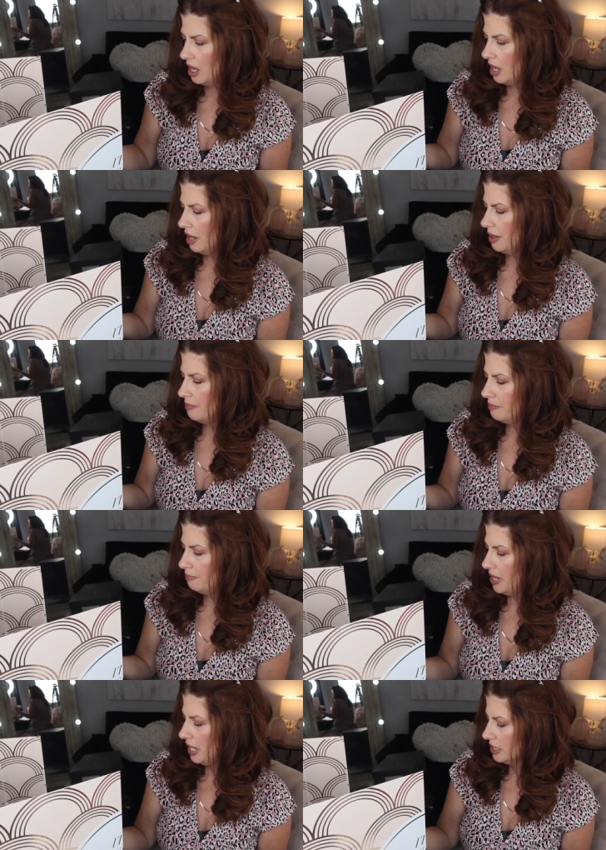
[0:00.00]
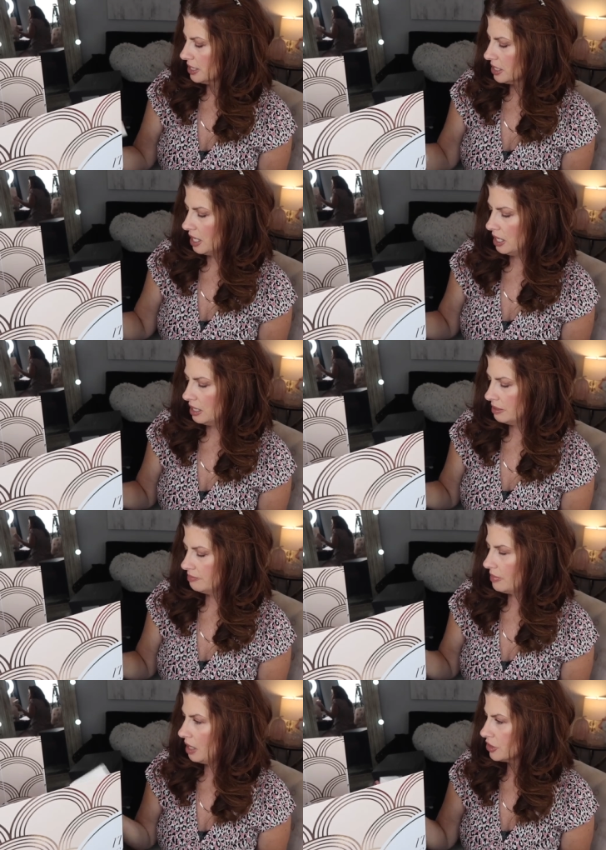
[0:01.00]
but
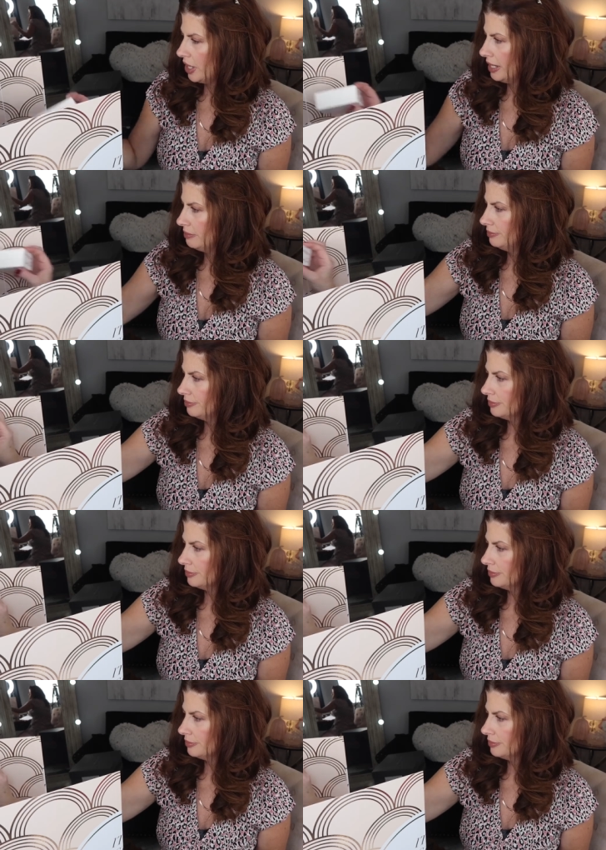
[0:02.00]
I'll try.